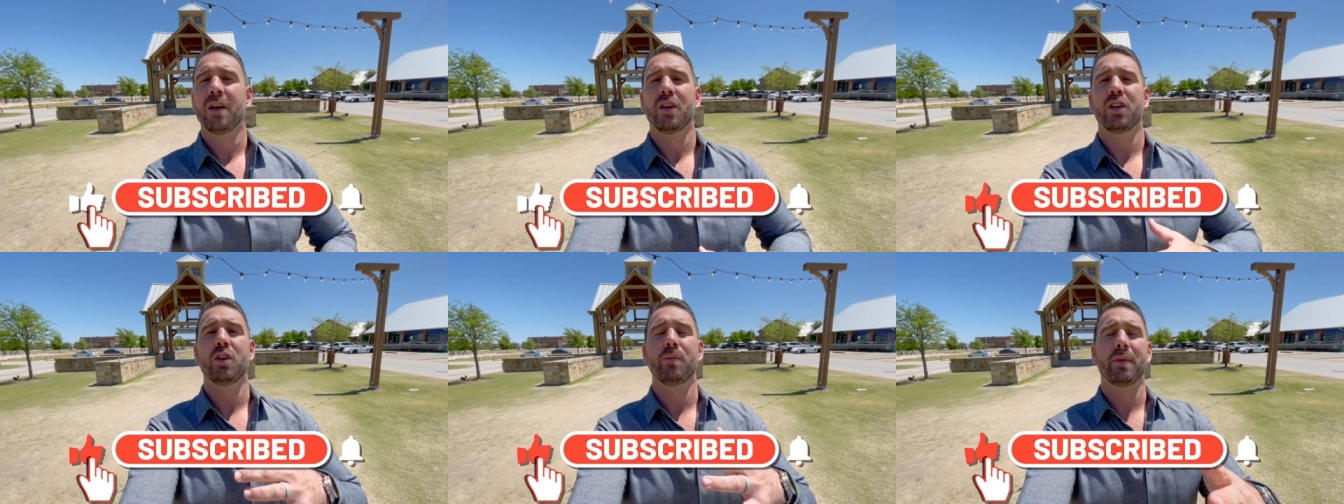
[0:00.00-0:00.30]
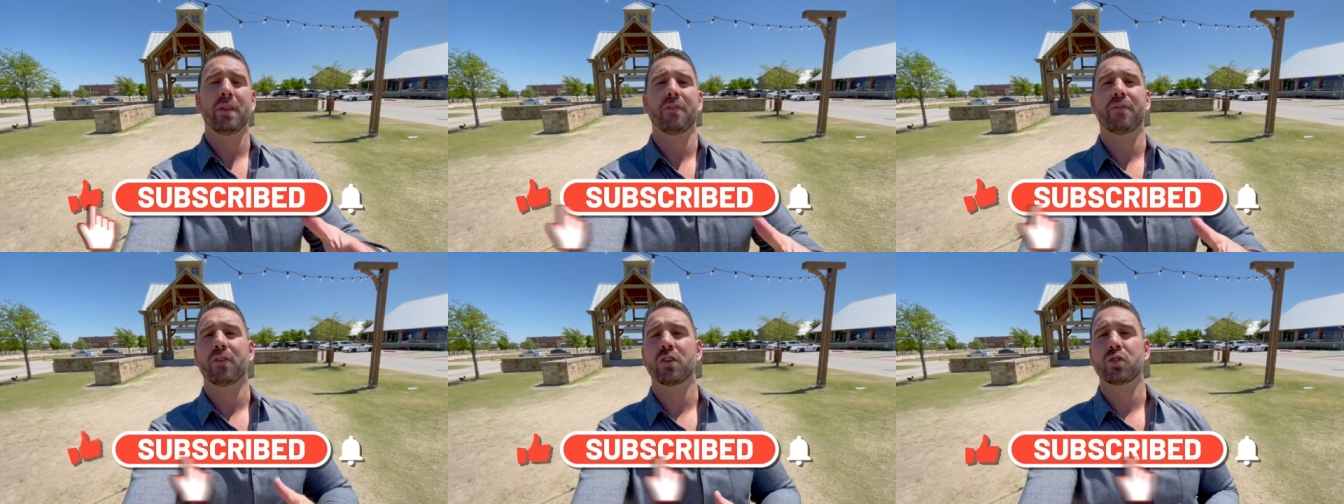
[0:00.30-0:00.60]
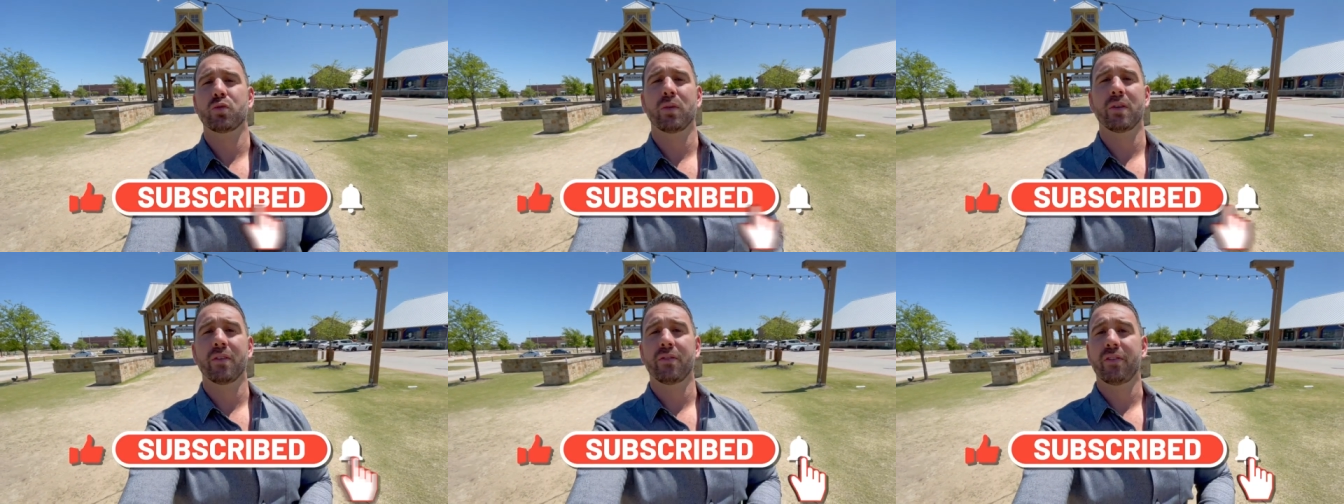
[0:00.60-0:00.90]
You'll be the
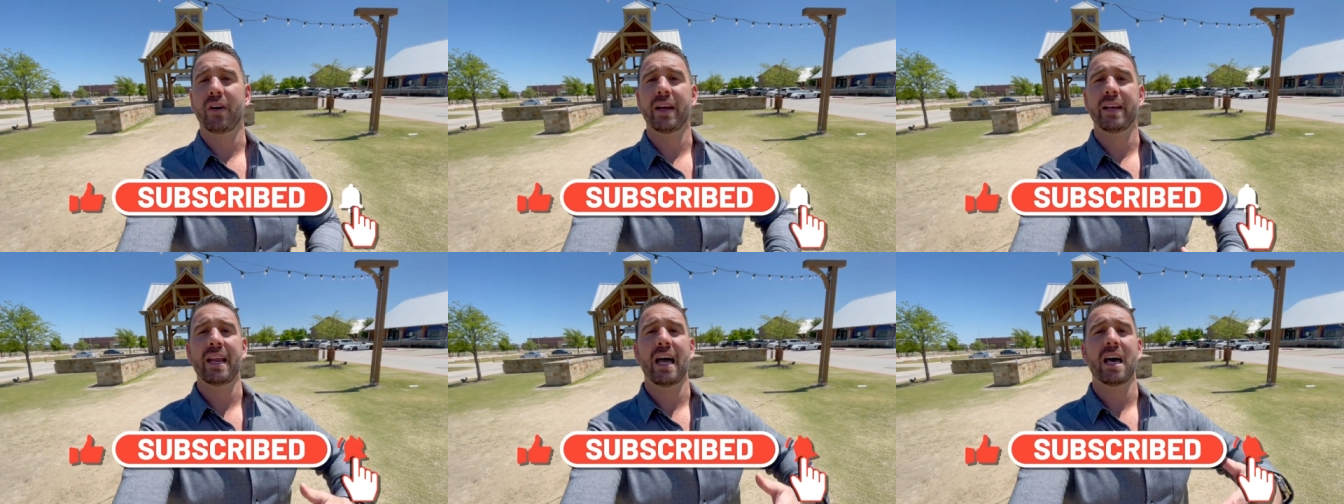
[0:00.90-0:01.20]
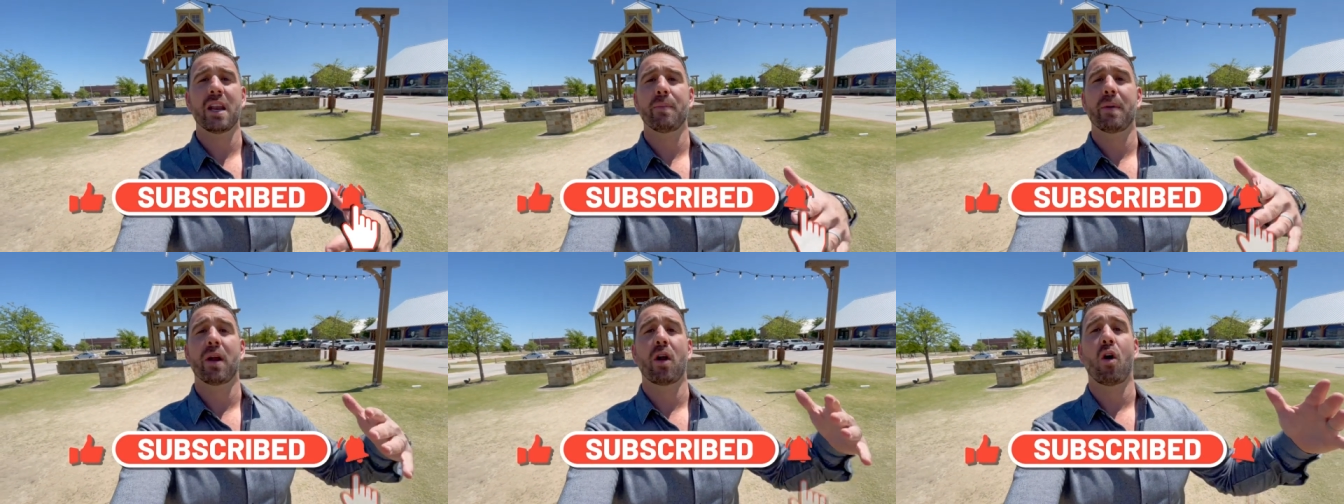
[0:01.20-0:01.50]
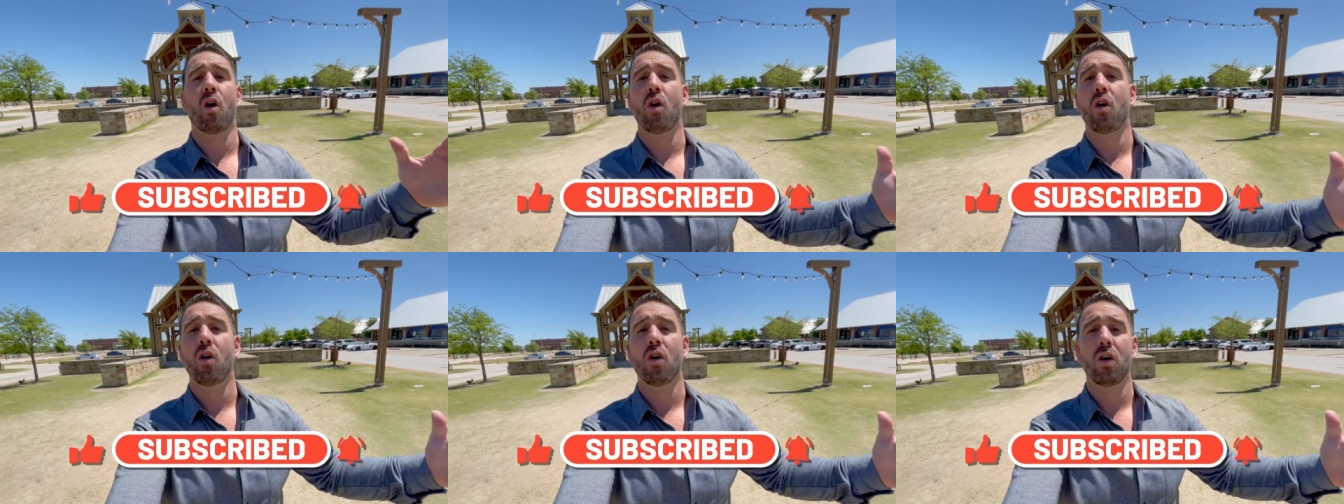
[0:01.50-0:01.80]
first one to find out about
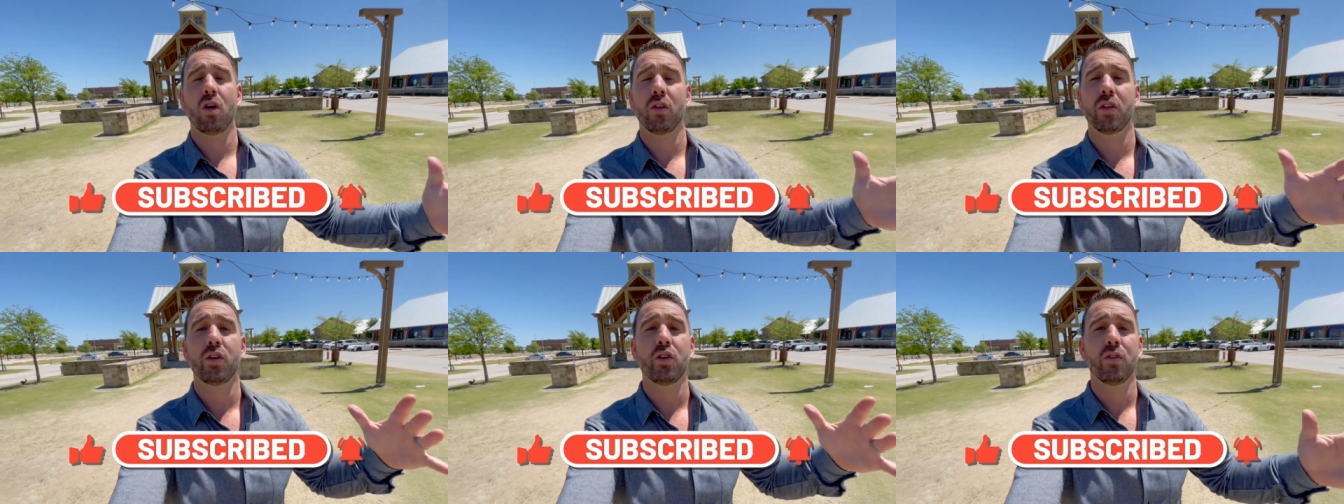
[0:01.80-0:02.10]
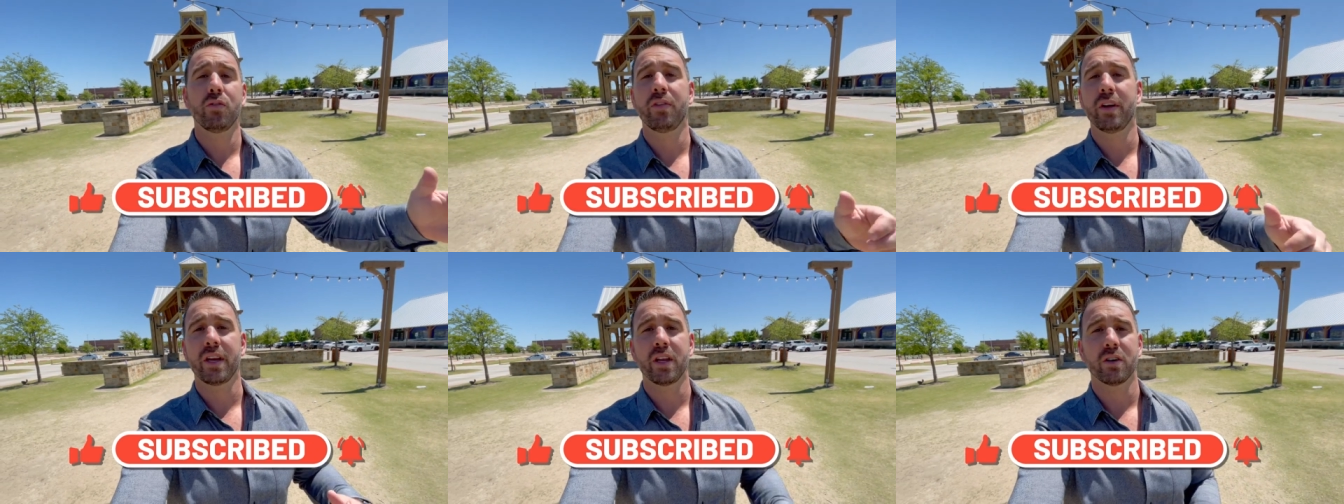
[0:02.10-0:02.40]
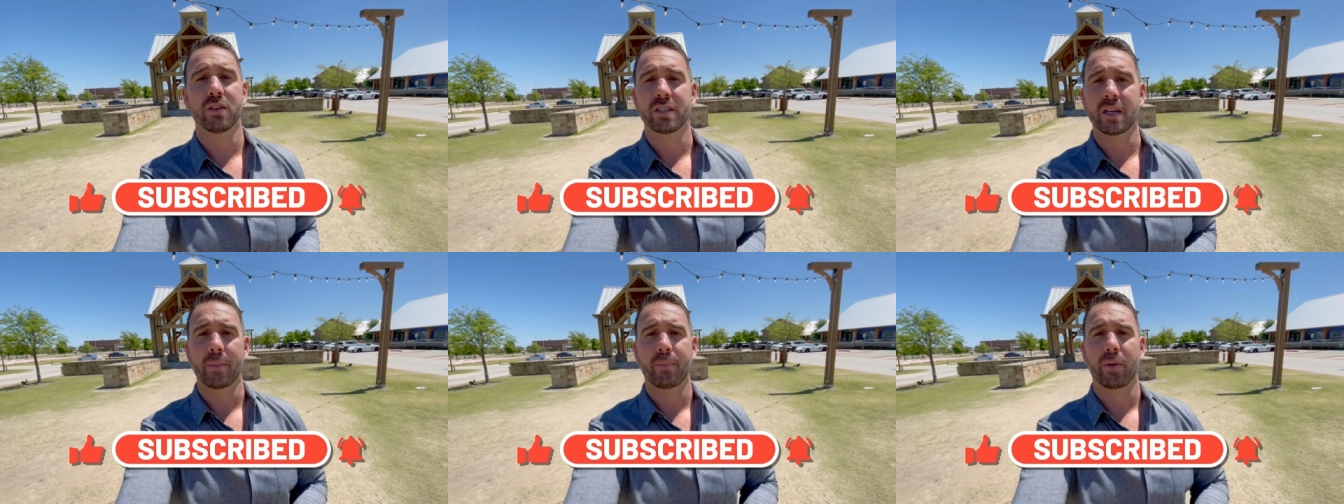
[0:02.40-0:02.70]
all the new
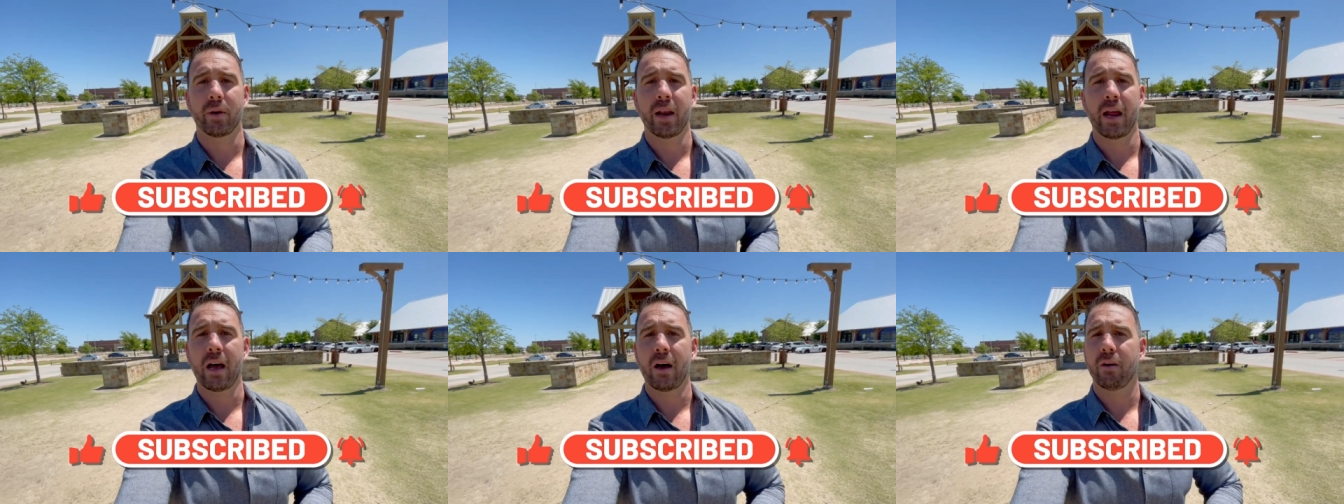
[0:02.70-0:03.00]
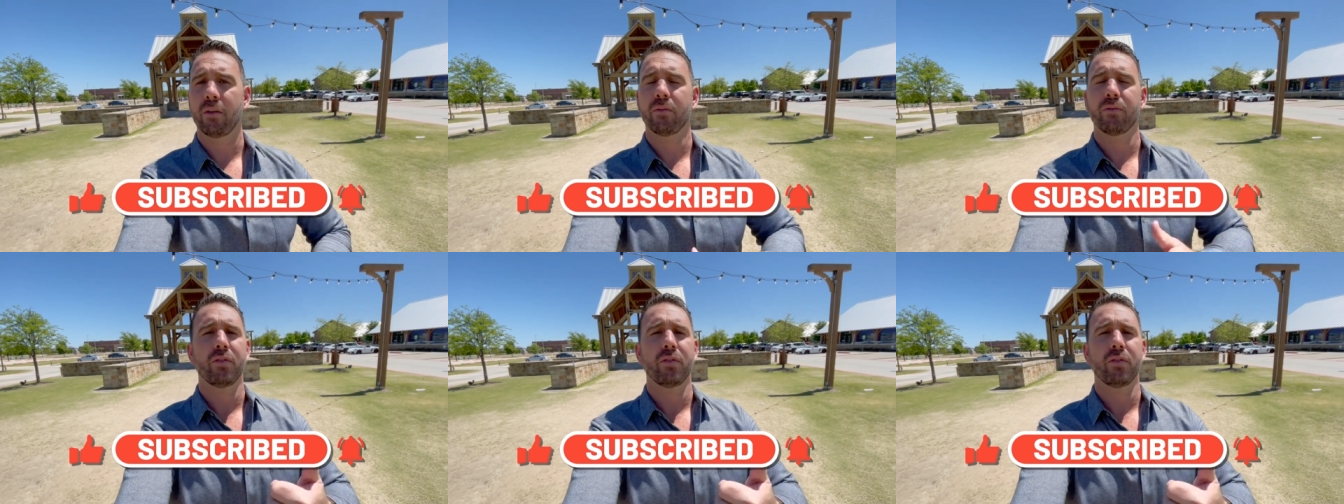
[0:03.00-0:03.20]
videos I put out,